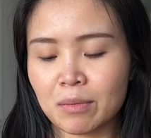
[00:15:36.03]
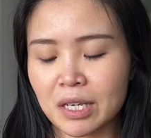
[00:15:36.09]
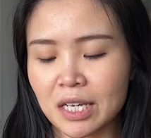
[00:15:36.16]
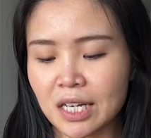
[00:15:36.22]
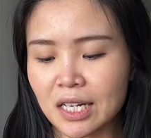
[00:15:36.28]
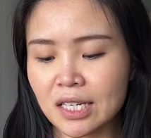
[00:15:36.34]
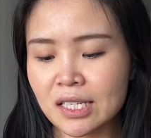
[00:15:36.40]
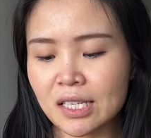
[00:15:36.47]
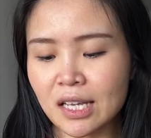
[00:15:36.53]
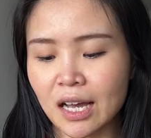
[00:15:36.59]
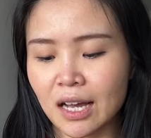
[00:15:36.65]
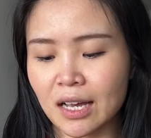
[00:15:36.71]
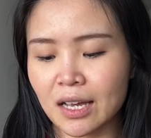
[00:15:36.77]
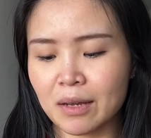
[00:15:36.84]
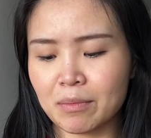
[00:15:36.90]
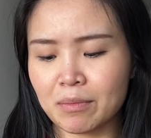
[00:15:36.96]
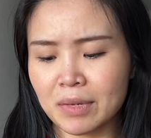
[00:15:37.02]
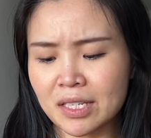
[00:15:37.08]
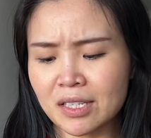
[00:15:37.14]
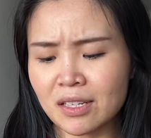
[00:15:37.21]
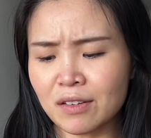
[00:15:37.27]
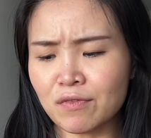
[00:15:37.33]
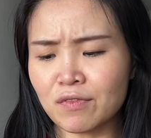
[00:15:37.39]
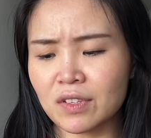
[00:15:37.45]
because I must
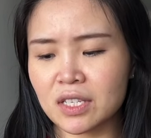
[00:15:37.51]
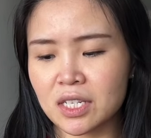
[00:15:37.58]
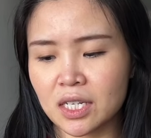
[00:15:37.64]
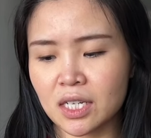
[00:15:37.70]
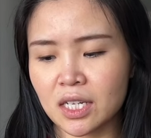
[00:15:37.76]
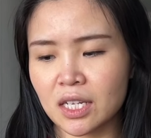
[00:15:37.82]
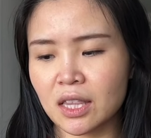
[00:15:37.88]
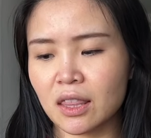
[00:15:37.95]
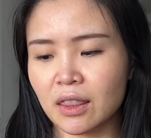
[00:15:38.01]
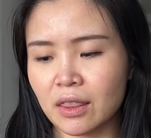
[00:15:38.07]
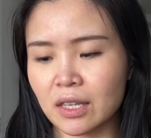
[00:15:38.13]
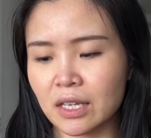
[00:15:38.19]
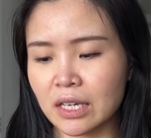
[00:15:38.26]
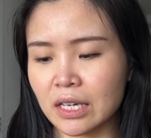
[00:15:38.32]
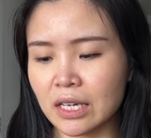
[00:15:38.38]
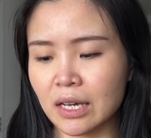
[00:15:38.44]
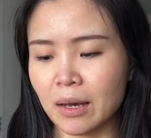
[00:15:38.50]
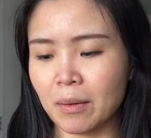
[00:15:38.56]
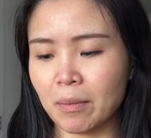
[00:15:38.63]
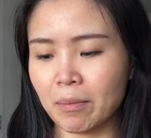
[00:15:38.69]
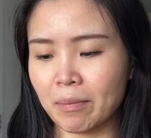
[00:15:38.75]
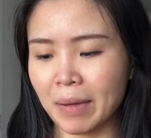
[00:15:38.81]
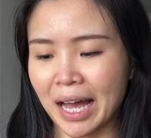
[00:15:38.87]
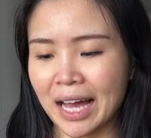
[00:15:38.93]
have knitted the
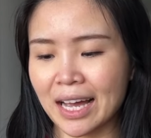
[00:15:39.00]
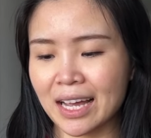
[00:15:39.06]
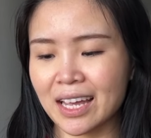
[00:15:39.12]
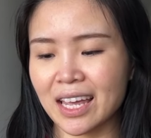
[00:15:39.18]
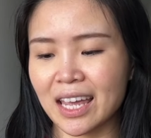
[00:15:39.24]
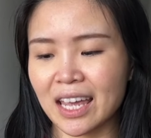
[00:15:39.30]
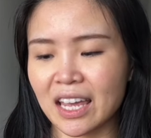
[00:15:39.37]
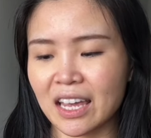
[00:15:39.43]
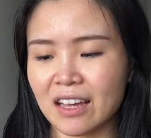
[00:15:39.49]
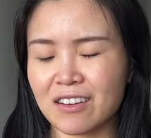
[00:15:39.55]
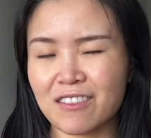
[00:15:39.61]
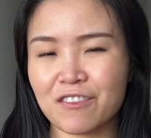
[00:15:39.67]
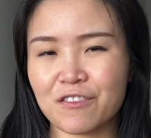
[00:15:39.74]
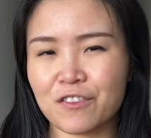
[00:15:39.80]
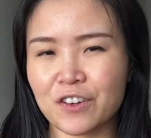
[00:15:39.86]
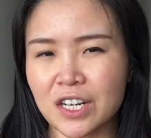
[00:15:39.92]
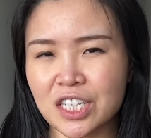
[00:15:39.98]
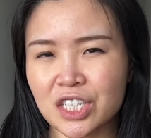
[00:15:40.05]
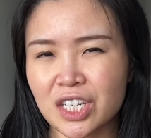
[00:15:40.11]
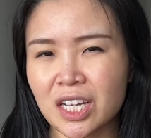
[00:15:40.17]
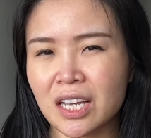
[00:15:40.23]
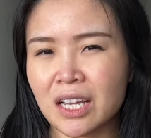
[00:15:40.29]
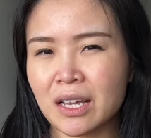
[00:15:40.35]
back and front